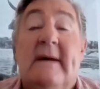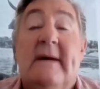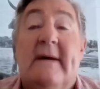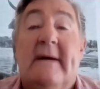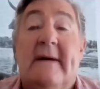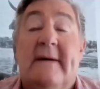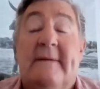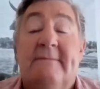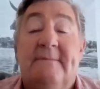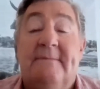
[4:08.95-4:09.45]

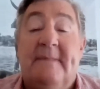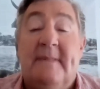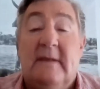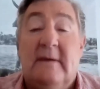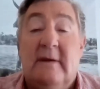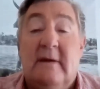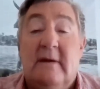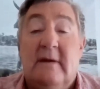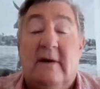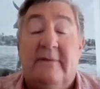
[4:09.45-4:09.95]

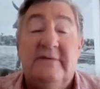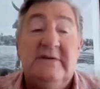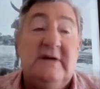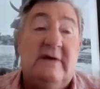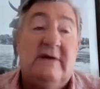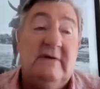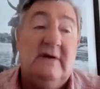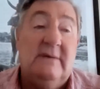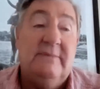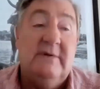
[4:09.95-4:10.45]
Obviously,
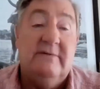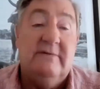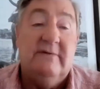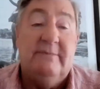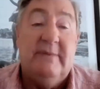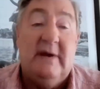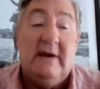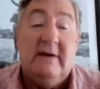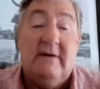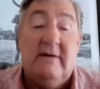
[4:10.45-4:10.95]
having a bit of
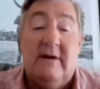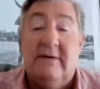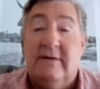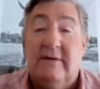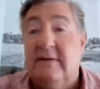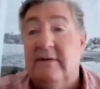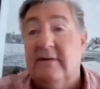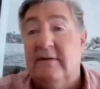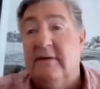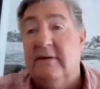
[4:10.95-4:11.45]
a
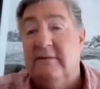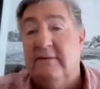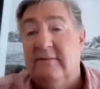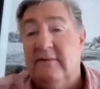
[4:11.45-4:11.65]
background in